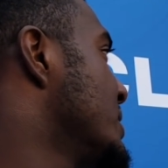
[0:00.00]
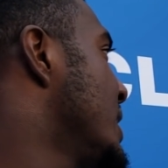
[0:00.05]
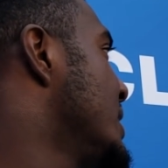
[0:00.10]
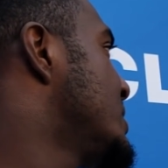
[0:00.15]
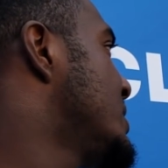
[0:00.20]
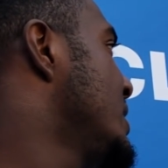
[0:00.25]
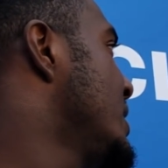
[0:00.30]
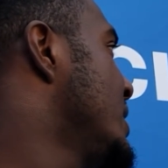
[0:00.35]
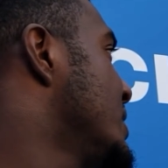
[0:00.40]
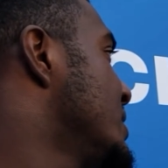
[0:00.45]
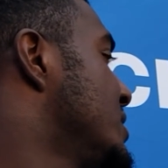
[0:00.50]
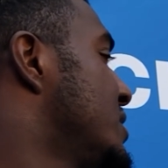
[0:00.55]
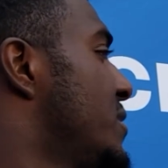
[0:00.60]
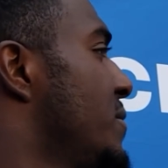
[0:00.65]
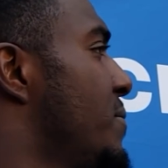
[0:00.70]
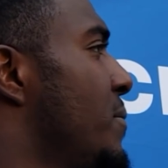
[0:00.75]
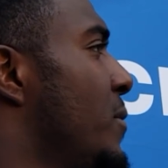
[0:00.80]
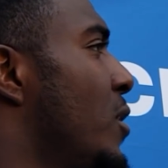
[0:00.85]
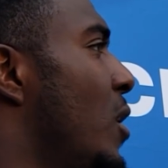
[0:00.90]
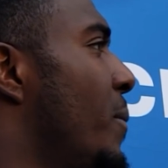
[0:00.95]
It's SC because,
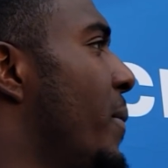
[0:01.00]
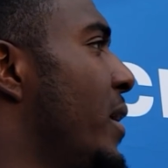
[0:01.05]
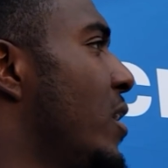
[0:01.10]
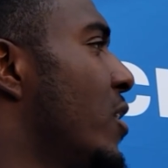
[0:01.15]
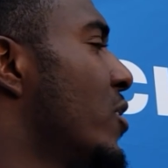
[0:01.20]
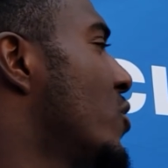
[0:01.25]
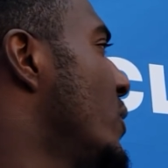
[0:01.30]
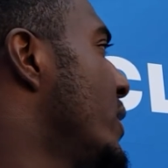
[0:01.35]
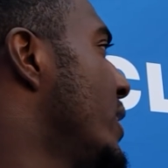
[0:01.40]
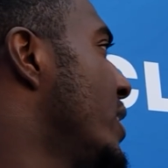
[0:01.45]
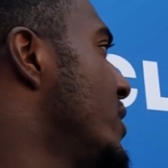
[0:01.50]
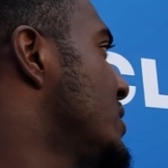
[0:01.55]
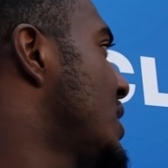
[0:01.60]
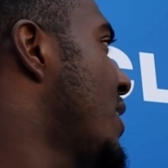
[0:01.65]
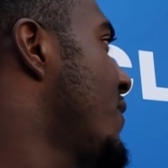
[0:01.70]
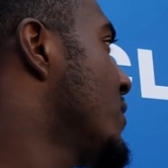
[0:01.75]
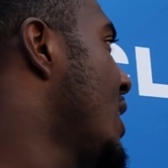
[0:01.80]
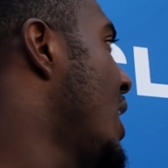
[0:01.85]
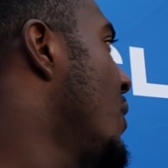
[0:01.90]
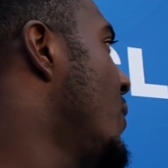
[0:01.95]
you know, being here 3 years, I
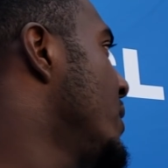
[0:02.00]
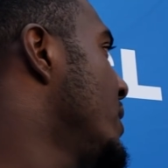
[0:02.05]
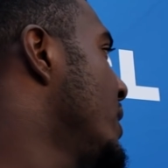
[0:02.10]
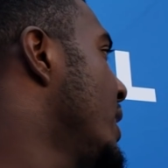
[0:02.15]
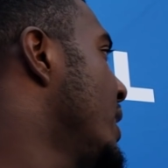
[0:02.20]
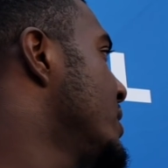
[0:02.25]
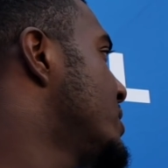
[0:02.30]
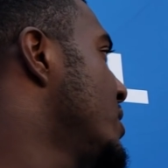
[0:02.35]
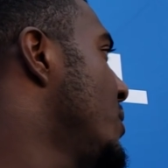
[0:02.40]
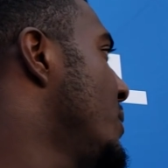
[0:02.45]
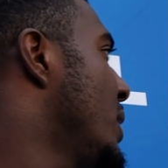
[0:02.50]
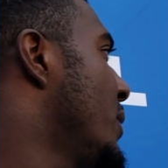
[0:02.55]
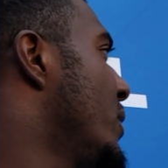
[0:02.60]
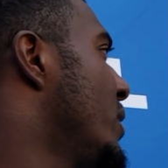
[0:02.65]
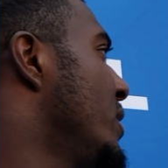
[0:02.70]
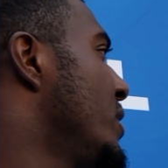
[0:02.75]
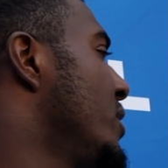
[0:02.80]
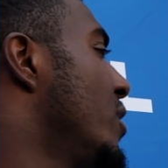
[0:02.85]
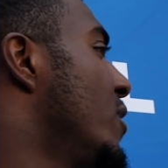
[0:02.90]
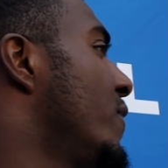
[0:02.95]
haven't got one yet. So be able
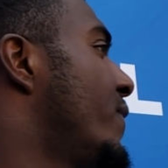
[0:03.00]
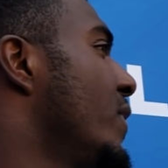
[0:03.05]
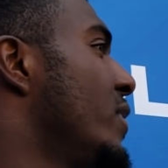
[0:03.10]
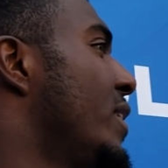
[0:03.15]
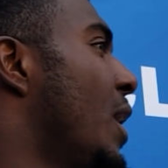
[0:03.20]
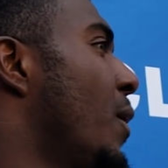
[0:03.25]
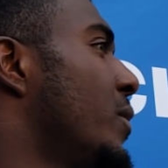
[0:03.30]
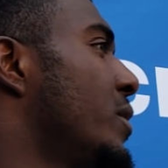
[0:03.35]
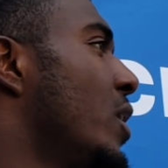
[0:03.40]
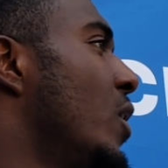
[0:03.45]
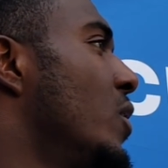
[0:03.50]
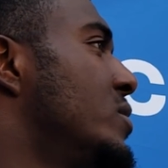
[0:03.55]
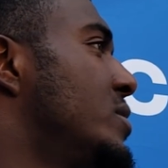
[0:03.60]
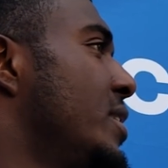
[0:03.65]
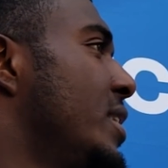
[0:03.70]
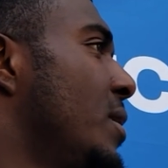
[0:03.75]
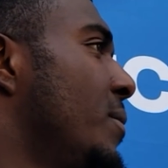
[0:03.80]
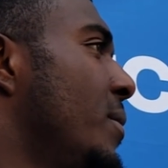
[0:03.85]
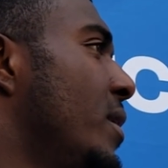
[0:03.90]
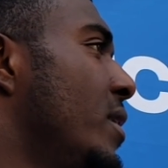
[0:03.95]
to, you know, feel that with the whole
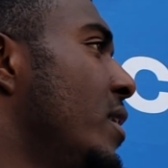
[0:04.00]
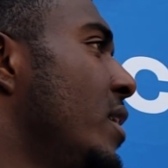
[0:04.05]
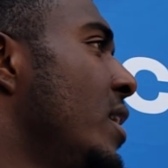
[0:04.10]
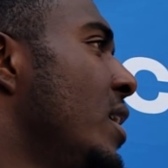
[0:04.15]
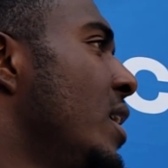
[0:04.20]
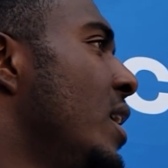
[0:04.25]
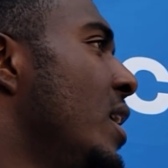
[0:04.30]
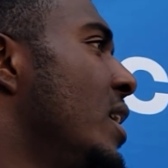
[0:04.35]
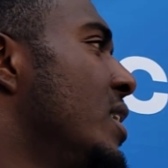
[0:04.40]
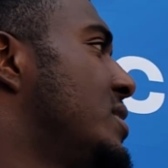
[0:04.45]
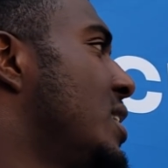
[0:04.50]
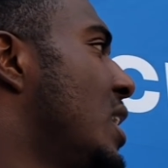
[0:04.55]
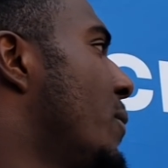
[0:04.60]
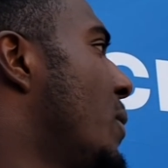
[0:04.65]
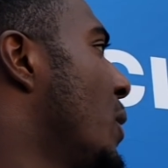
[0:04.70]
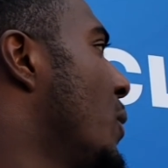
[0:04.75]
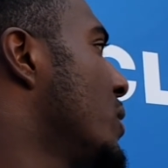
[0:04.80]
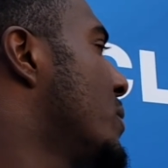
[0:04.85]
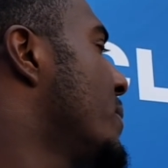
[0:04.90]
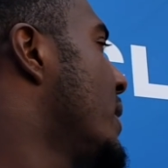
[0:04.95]
team and
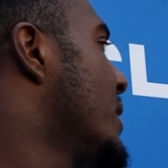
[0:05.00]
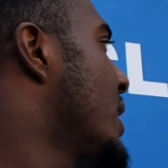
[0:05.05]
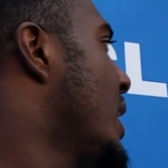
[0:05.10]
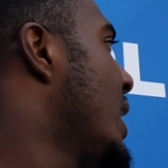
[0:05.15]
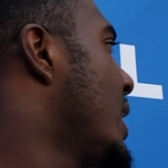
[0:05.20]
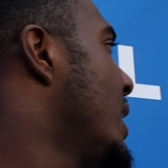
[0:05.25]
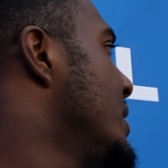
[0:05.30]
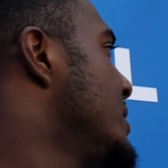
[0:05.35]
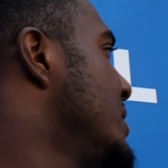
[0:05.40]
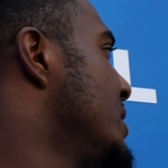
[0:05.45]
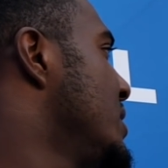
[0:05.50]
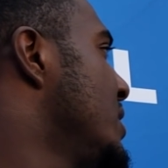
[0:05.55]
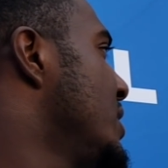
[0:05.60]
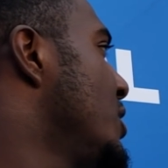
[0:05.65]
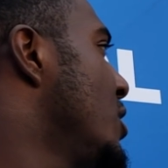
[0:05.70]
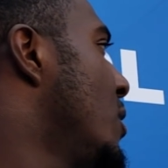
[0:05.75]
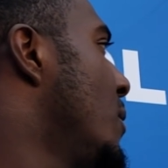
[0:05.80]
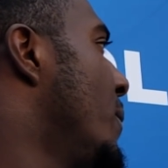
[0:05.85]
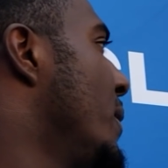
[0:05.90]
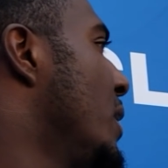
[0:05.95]
celebrate with my guys and,
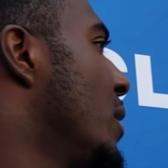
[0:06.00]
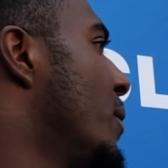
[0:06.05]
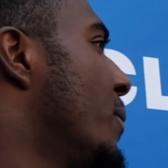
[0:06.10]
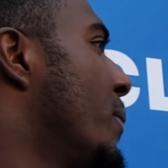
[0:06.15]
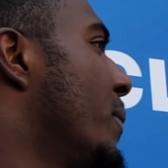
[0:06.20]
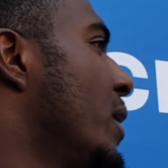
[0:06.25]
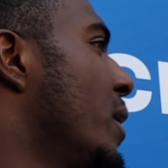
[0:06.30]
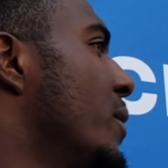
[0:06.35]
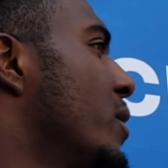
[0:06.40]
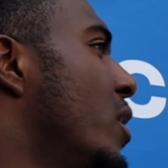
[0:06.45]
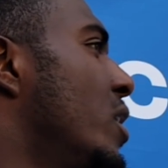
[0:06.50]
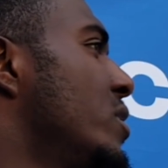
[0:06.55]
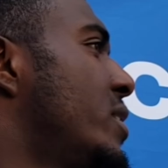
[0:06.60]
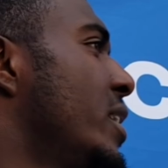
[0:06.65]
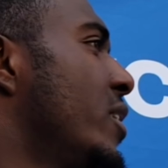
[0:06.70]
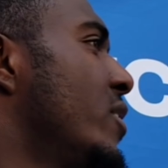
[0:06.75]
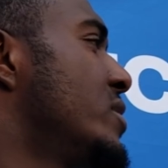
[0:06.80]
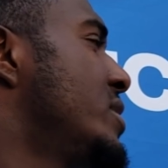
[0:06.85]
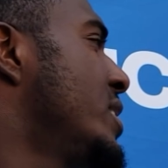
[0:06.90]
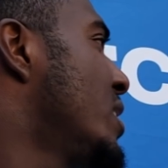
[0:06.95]
you know, be able to go out
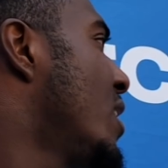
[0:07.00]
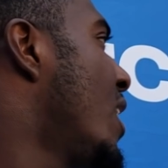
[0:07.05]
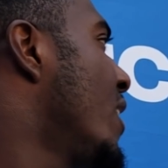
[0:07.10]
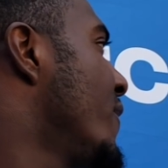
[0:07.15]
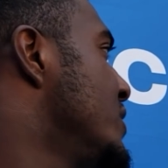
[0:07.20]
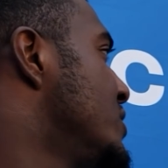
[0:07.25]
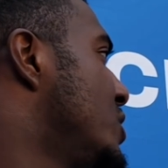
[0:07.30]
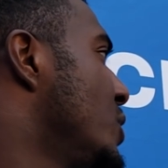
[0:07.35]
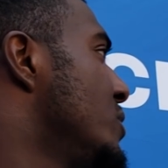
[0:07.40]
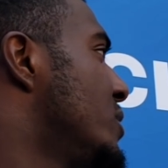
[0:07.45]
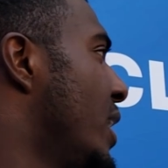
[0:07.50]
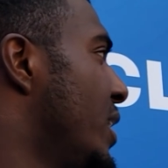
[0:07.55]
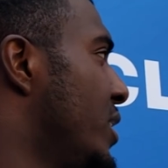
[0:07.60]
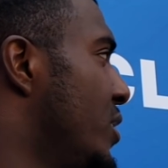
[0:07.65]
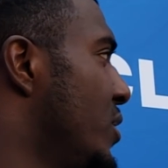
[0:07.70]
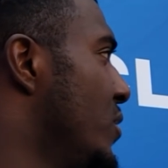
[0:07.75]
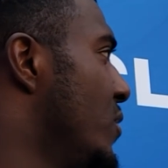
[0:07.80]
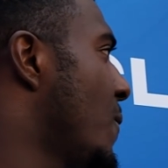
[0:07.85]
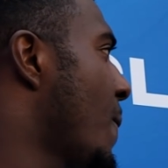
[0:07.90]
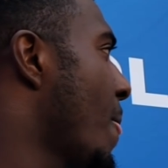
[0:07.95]
there and see the offense do what they
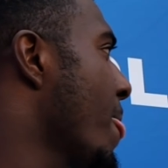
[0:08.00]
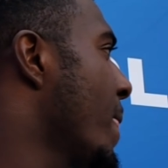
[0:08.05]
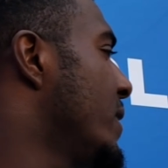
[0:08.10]
do.